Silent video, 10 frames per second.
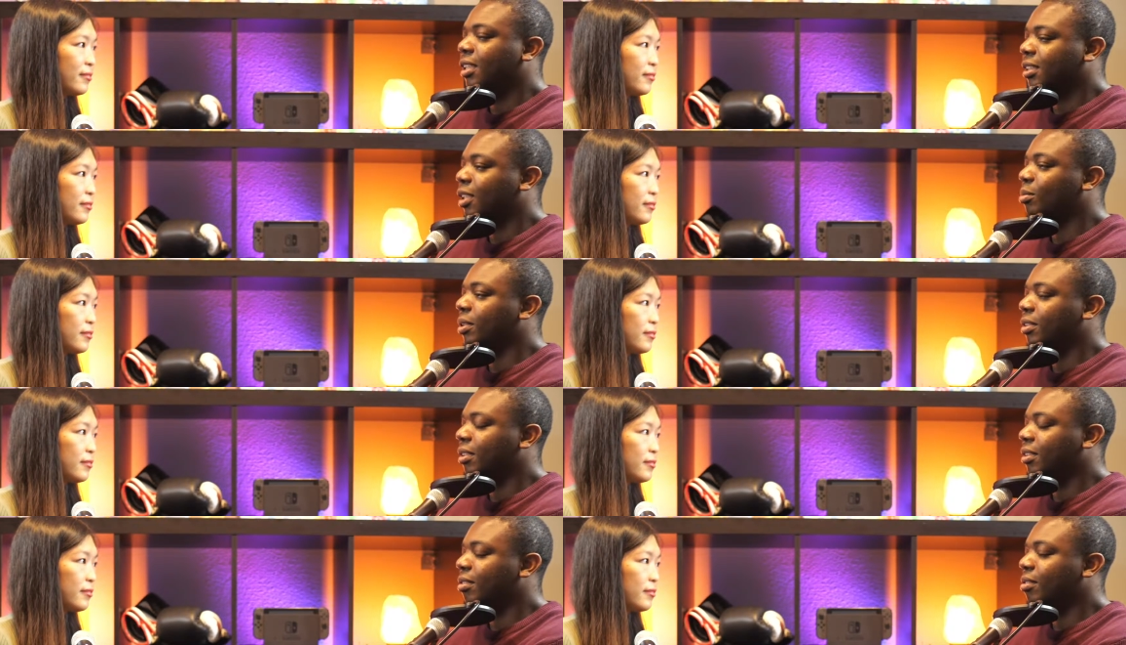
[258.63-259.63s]
Speaker 1: that's gonna
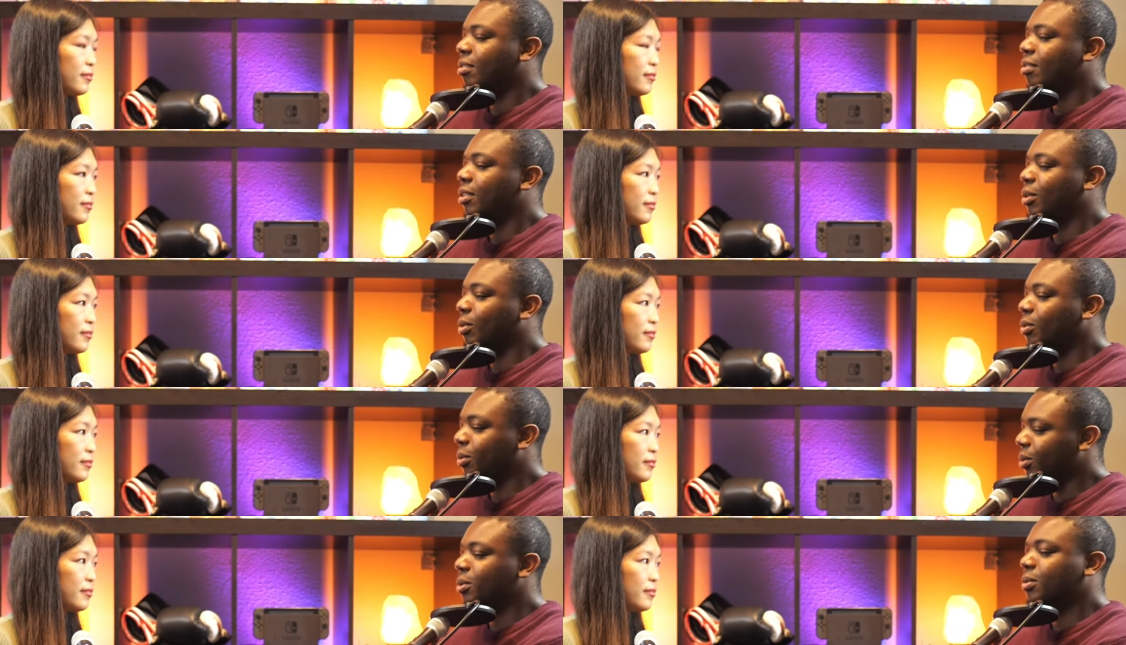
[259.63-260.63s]
be you know
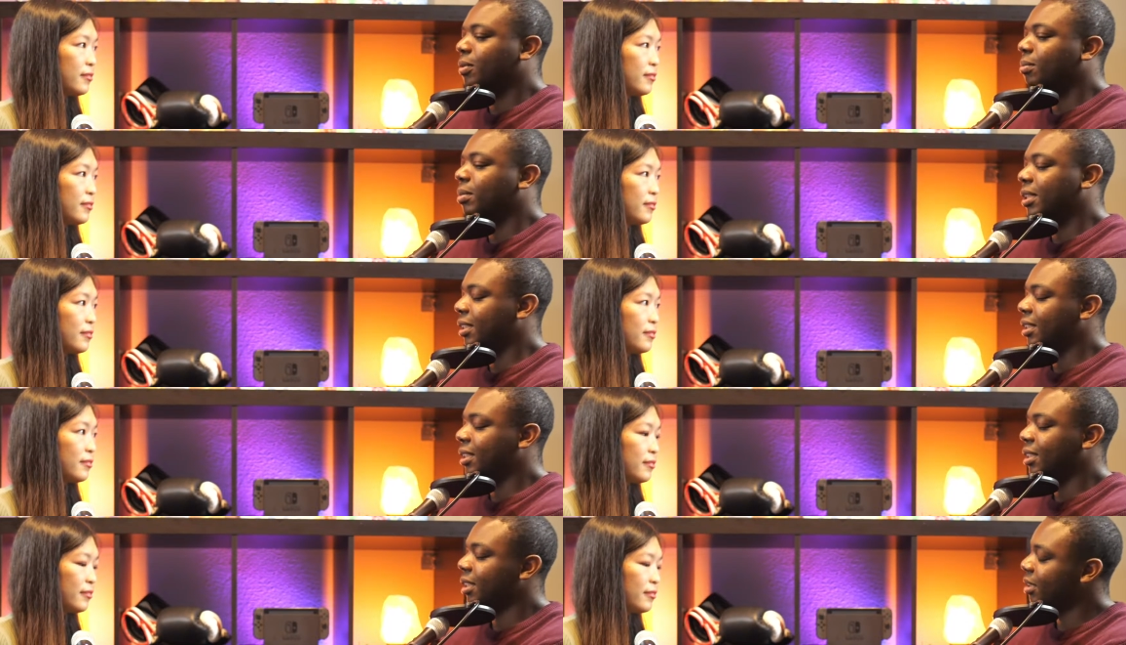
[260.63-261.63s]
crucial for
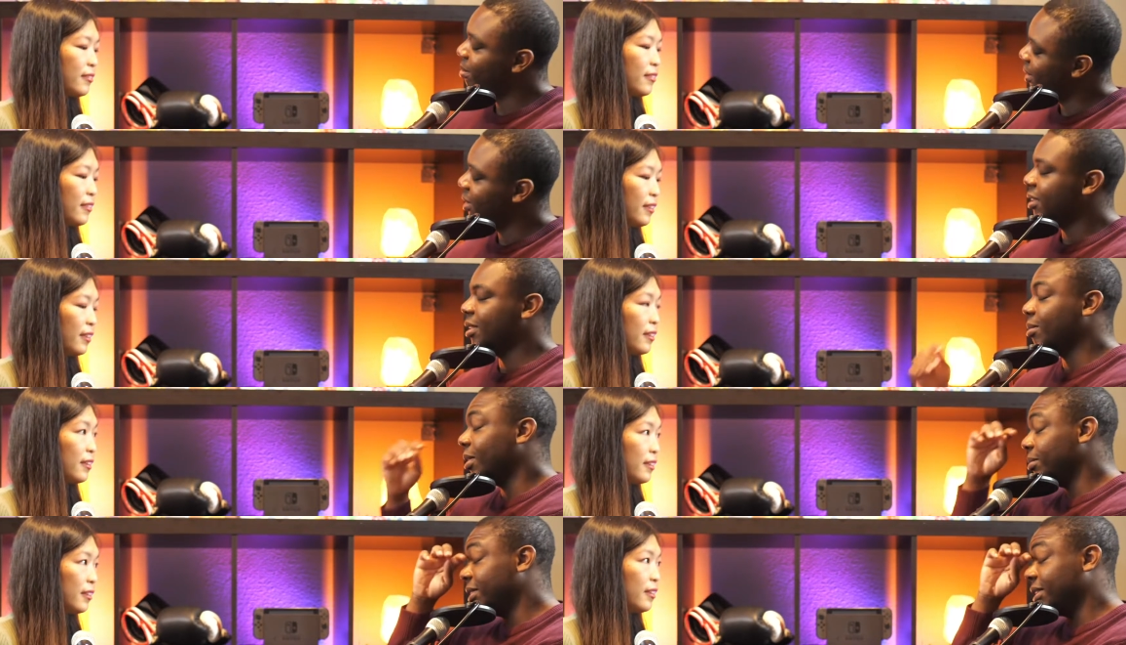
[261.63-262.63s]
businesses, especially
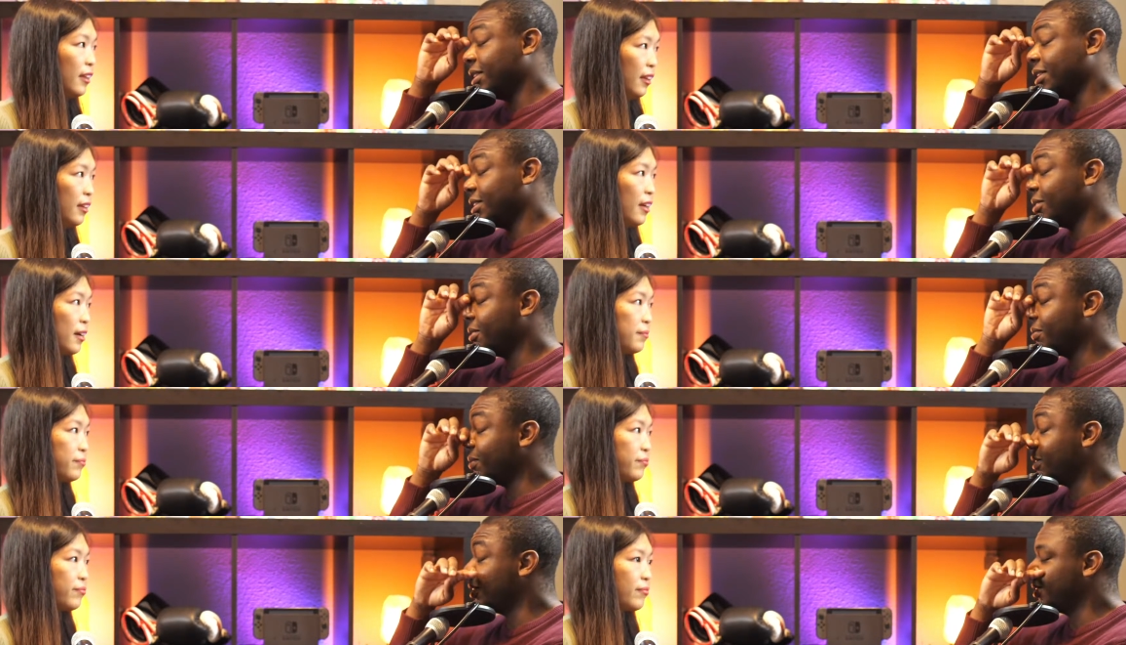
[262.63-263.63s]
small businesses yeah. going
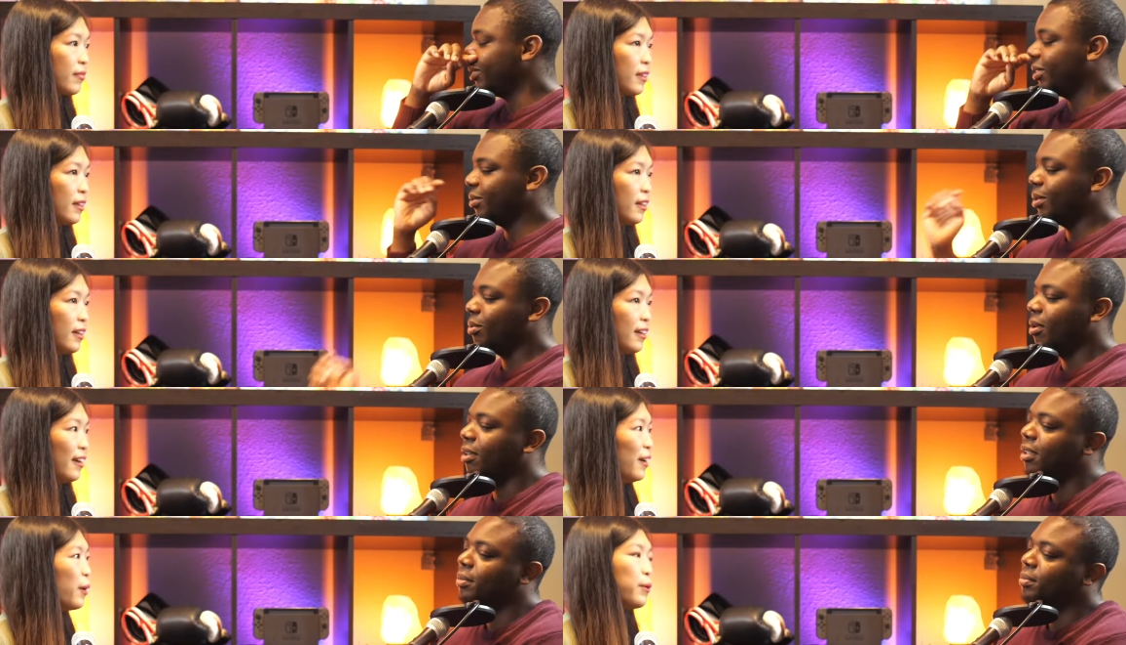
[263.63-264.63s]
forward in
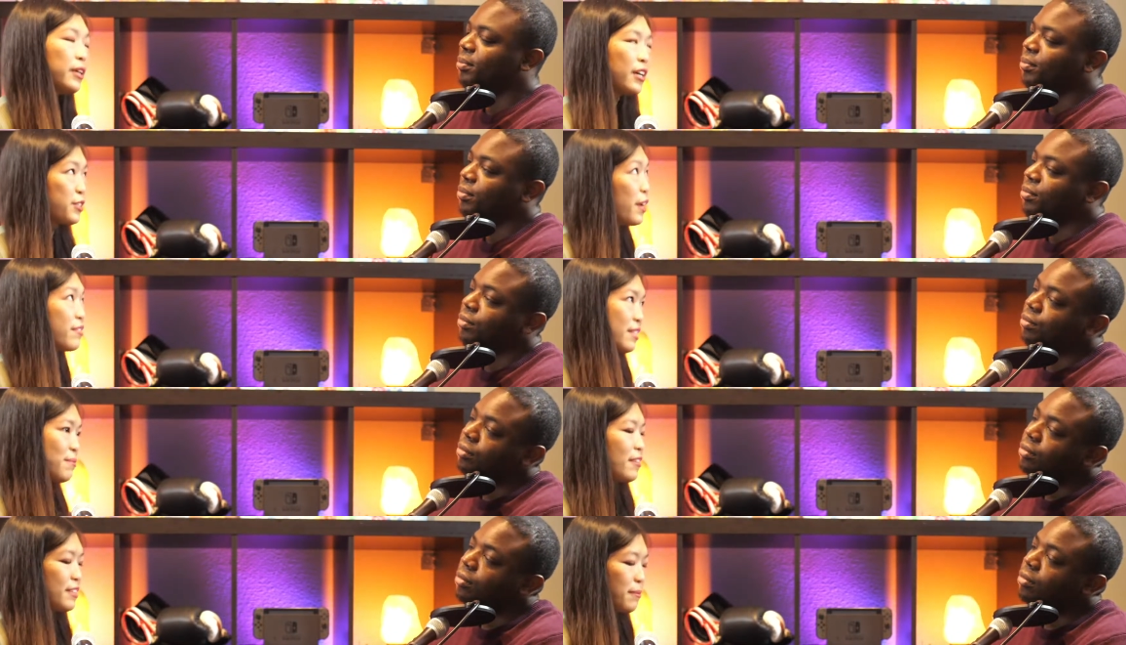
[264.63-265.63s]
2021.
Speaker 2: Oh yeah, so I have
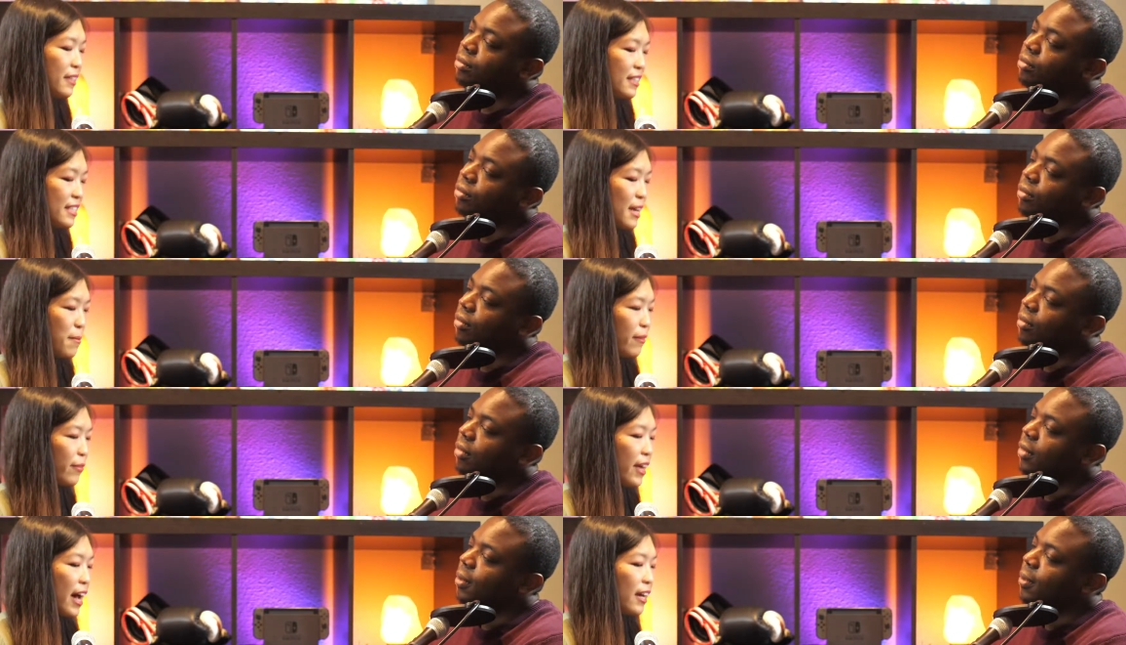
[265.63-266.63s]
something to say
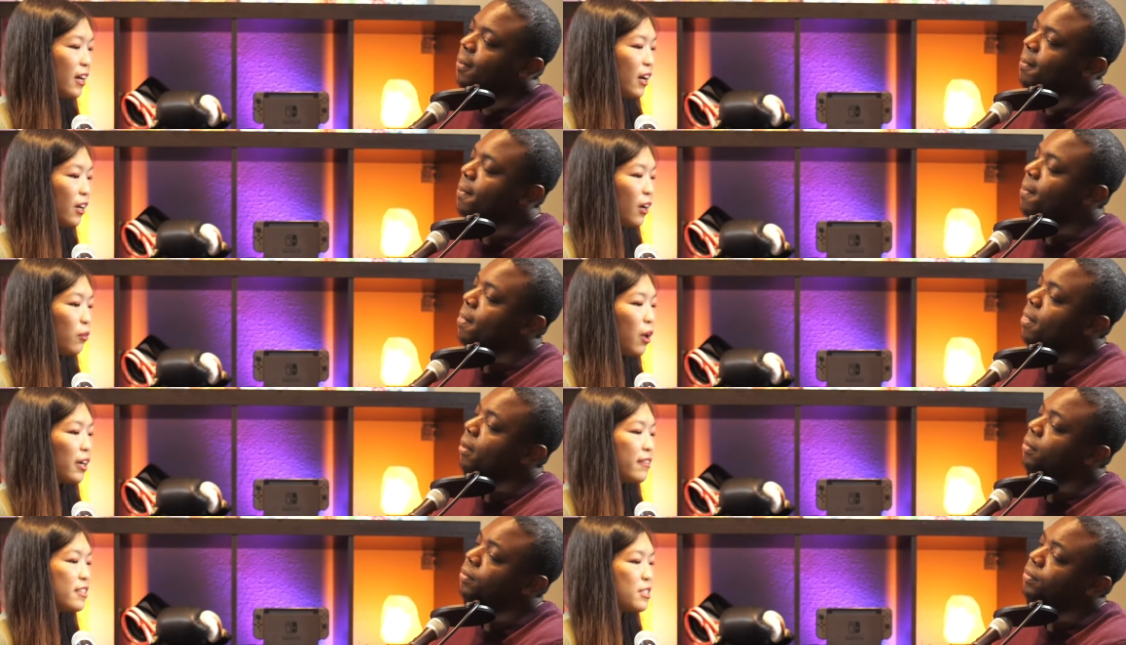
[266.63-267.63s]
about that. A
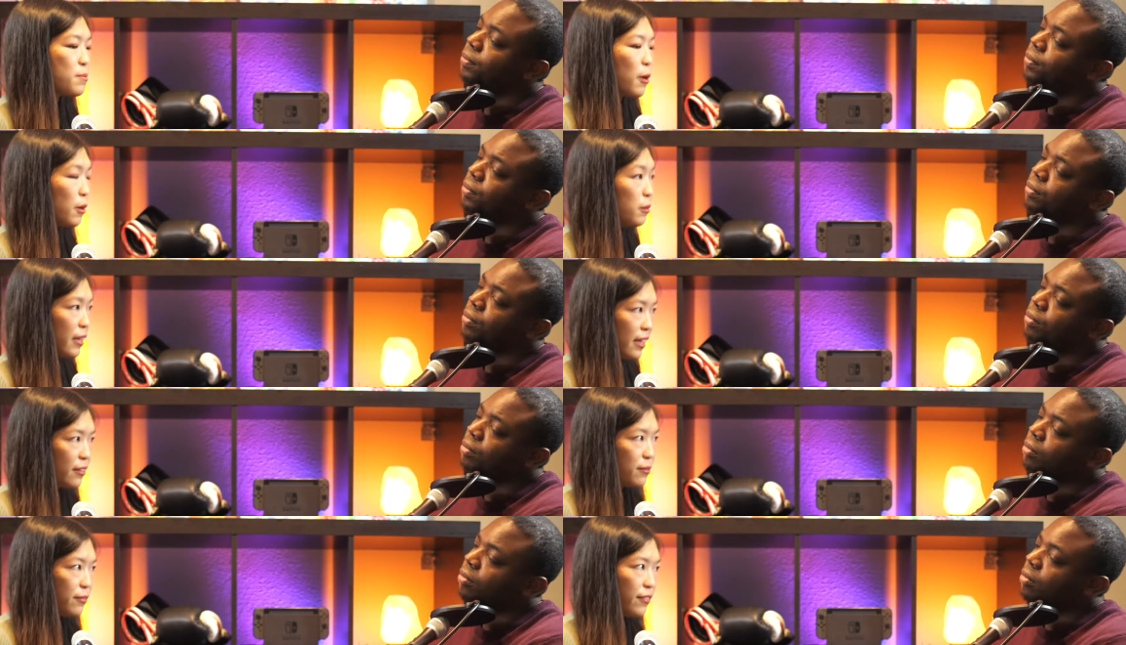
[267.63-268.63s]
lot of these small
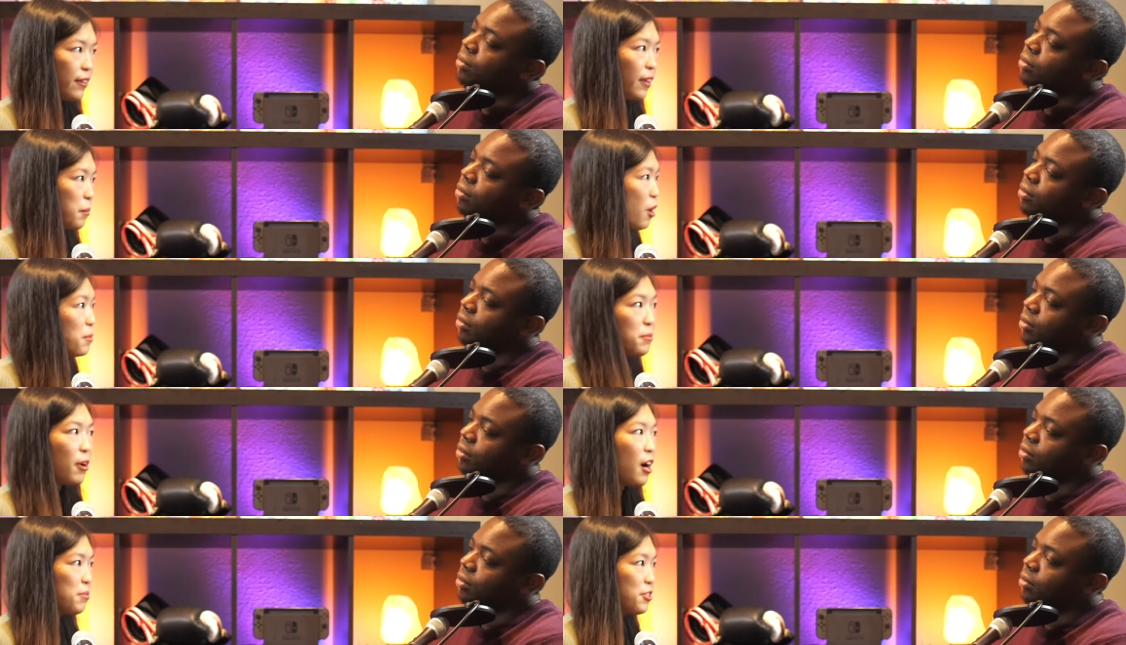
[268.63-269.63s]
like like mom and
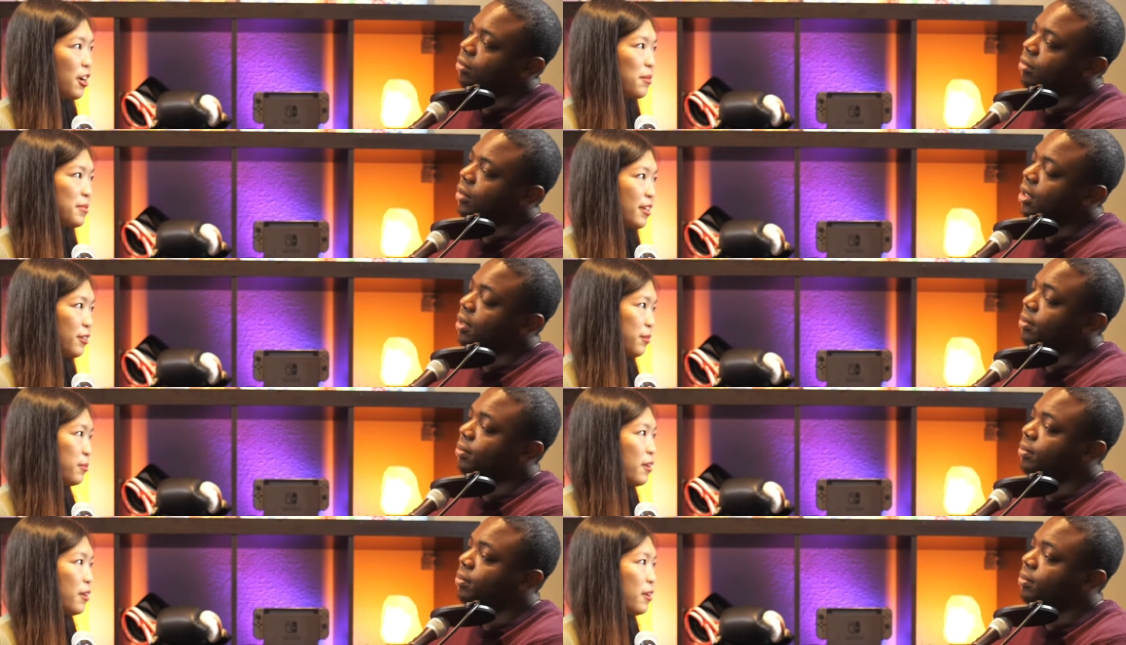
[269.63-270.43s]
pop shops that yeah. you're